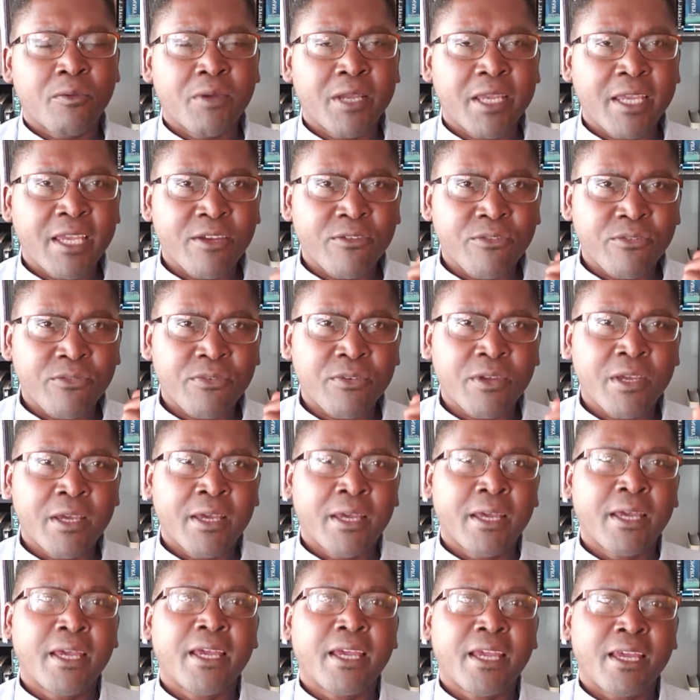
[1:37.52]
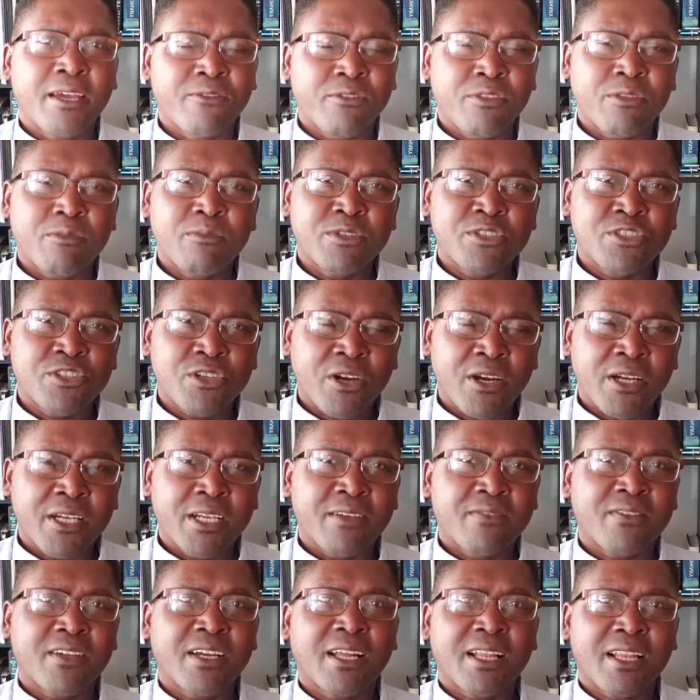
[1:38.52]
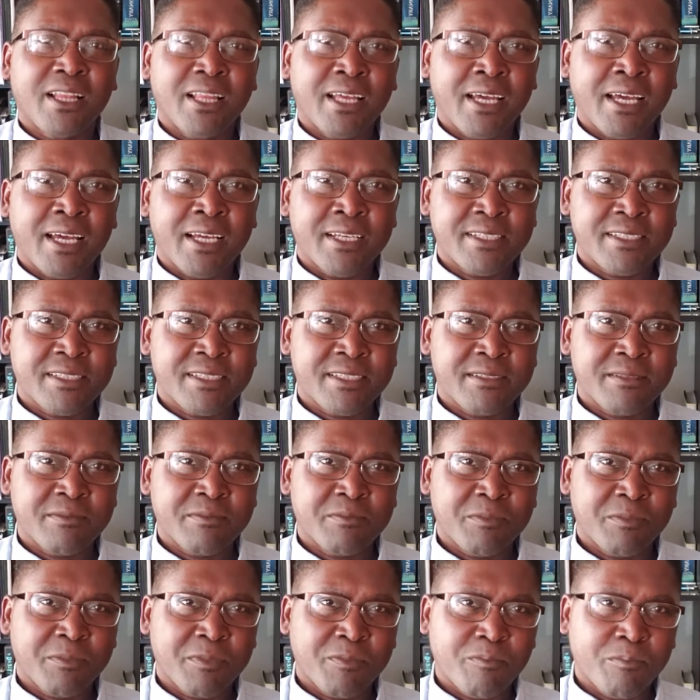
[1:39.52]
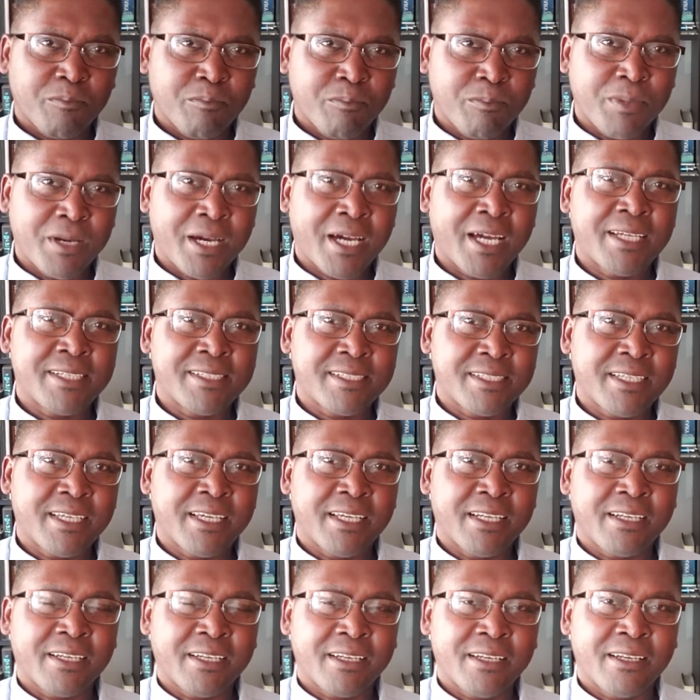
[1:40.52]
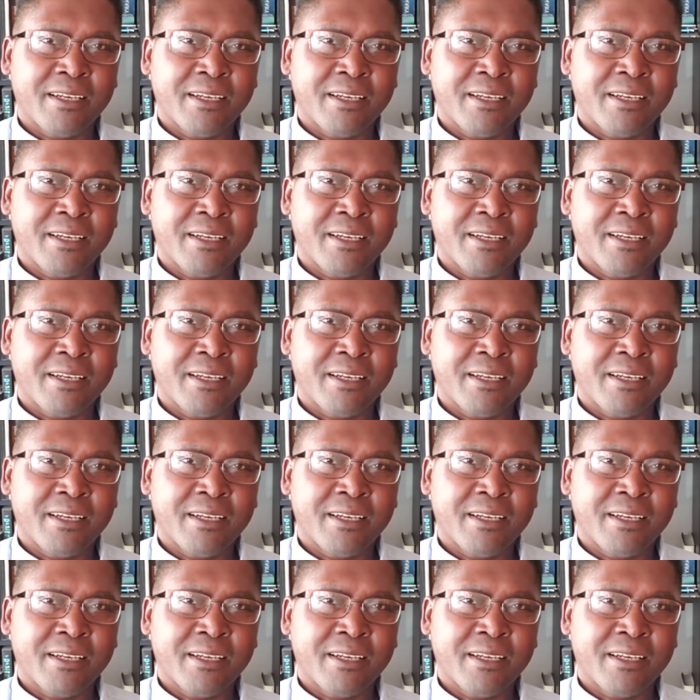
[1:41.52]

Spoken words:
if the majority of the class buys in.